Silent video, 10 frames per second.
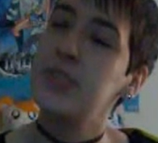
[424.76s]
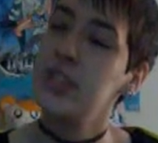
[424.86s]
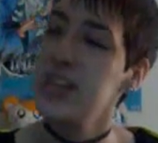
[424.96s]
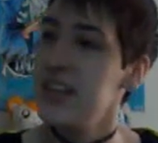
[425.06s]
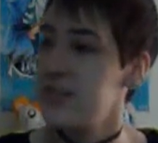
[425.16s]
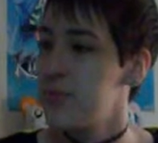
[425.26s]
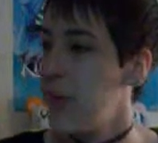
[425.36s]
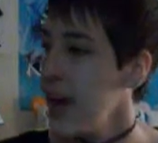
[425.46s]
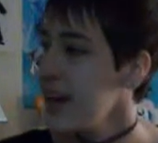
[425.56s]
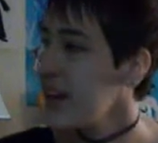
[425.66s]
goodness,
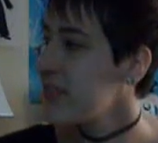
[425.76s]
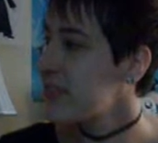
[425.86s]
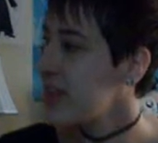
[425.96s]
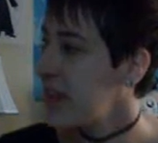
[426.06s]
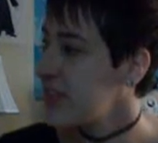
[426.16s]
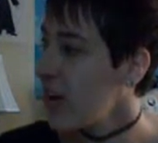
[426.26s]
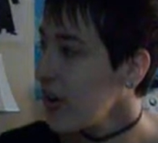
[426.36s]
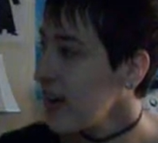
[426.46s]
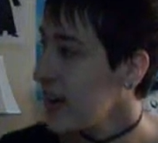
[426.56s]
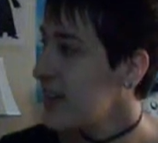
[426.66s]
why did I forget?
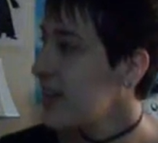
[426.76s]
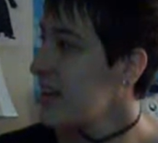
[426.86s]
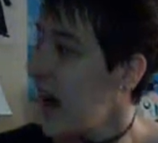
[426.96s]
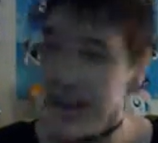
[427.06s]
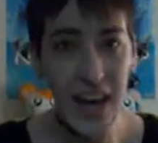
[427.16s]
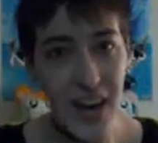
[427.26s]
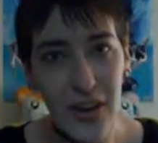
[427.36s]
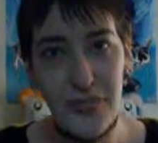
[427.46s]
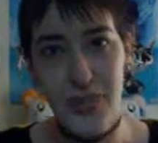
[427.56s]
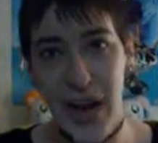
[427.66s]
Darn it! I got
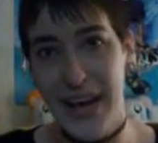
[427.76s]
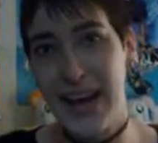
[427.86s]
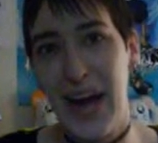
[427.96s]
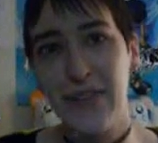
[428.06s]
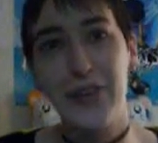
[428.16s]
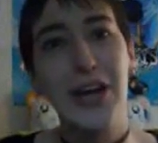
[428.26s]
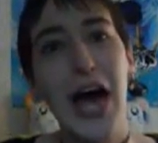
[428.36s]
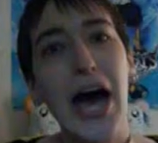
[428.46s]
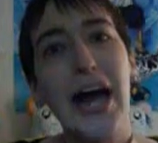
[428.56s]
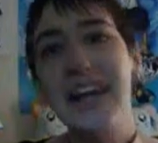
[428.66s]
off track and I
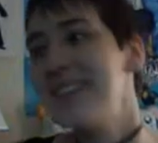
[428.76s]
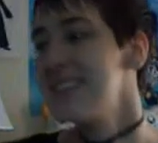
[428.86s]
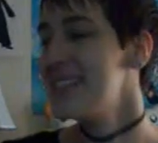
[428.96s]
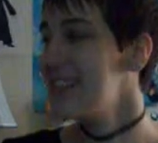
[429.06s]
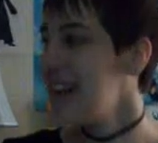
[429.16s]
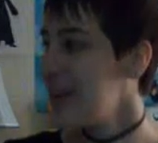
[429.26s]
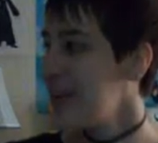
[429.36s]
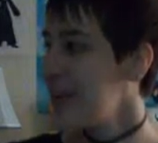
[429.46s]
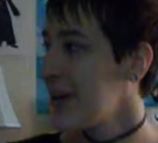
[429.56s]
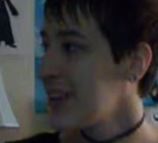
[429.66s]
forgot!
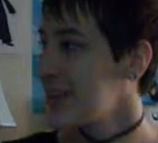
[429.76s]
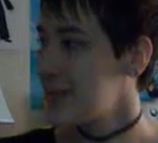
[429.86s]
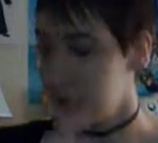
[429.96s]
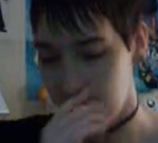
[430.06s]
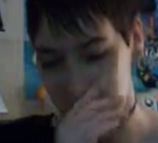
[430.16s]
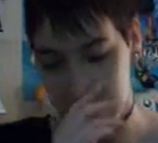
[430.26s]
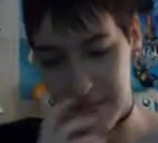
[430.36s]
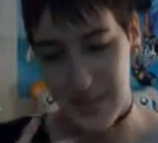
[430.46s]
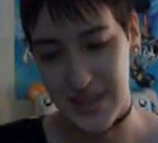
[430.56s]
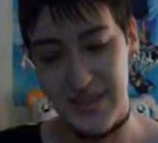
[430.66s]
Oh my goodness, I'm trying not
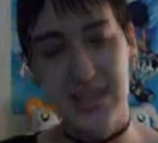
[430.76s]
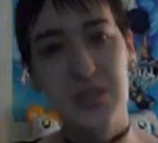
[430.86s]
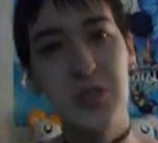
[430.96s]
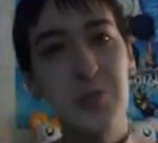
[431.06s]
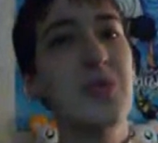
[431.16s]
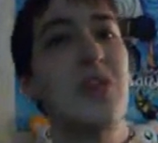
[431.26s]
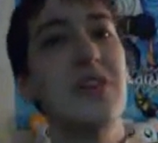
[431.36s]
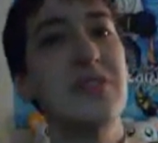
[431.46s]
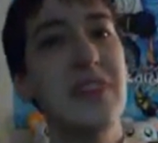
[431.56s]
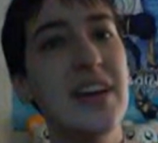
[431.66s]
to make this a super
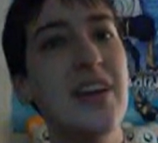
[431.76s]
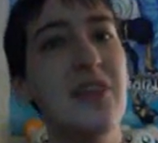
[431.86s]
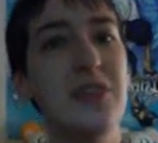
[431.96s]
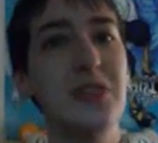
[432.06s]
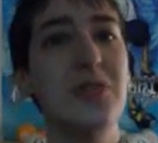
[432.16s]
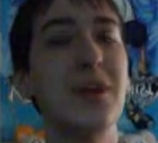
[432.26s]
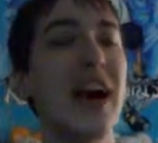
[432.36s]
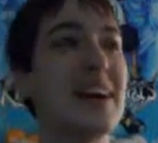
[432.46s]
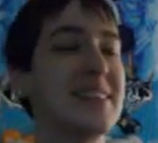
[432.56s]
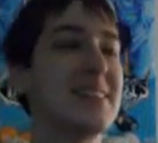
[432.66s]
long video for you
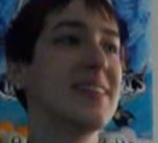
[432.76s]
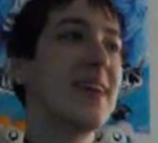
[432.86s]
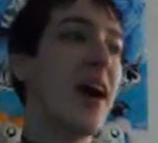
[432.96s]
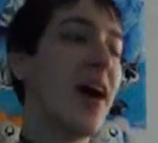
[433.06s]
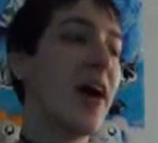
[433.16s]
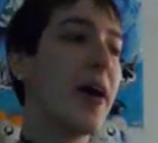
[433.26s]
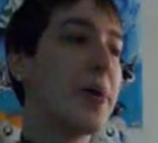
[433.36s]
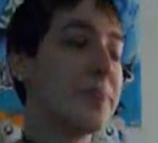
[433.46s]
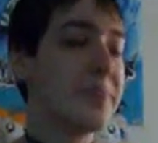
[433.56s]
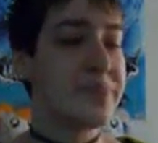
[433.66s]
guys.
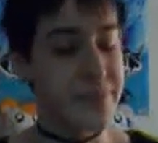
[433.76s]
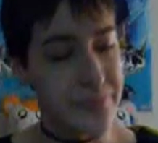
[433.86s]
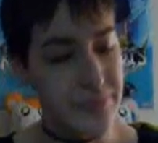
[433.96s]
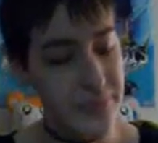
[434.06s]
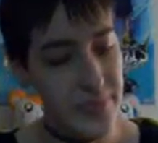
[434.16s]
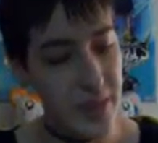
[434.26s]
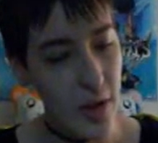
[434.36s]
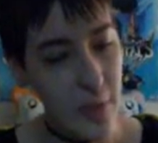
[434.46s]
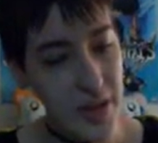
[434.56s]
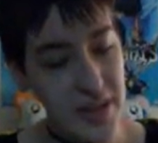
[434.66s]
Um,
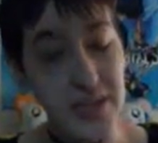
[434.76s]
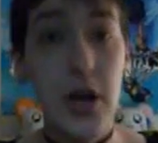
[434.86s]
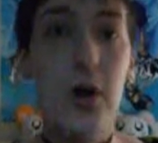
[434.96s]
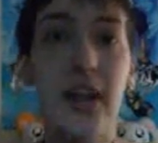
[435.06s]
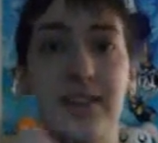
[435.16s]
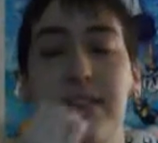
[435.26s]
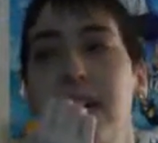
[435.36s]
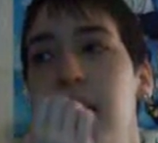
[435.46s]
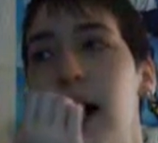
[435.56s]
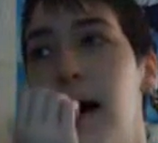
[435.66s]
oh my goodness. Oh yes,
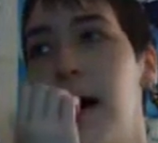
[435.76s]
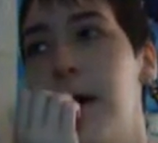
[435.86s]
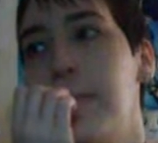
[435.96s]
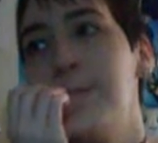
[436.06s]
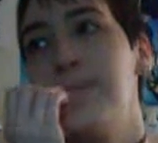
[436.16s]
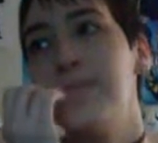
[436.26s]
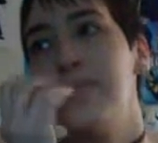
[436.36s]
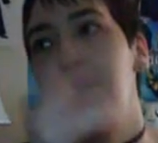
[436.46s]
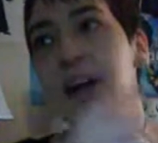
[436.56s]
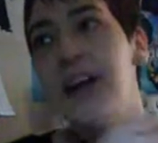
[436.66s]
um,
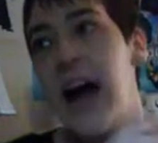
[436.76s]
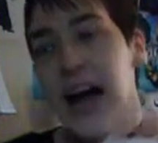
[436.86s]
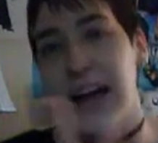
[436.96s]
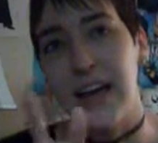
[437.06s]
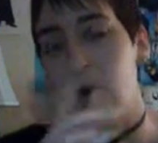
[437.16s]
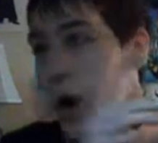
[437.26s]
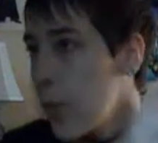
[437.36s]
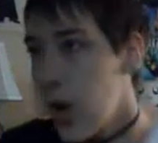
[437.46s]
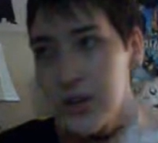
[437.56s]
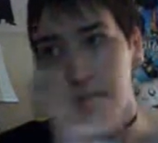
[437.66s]
but I, I
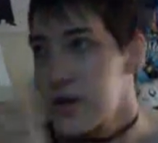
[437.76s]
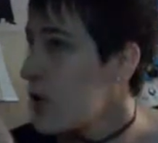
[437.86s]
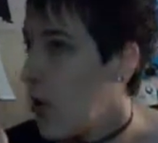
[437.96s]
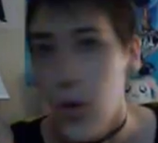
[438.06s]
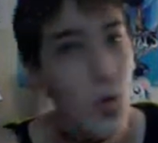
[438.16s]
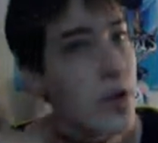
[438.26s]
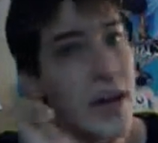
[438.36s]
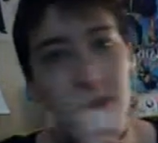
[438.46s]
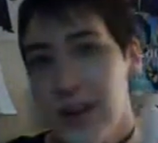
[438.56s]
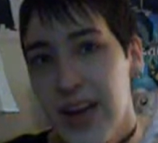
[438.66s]
walked around the whole
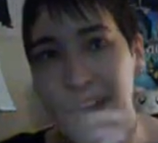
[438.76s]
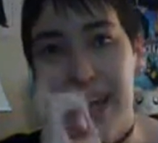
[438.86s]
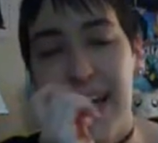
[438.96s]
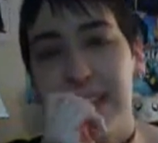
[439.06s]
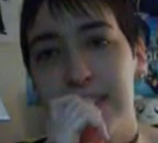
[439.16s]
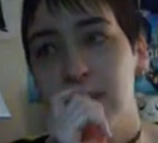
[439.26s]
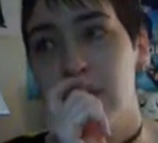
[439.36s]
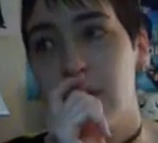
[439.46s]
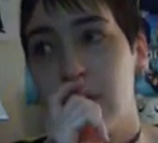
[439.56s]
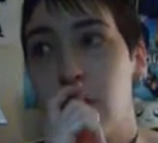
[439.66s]
area again to
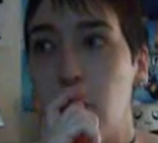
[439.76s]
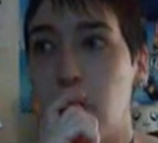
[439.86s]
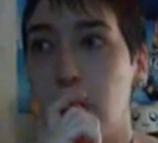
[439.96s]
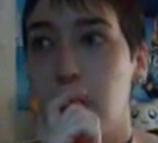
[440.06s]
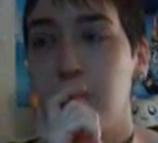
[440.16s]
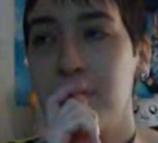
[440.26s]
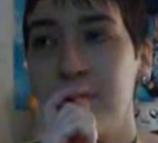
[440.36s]
look for her,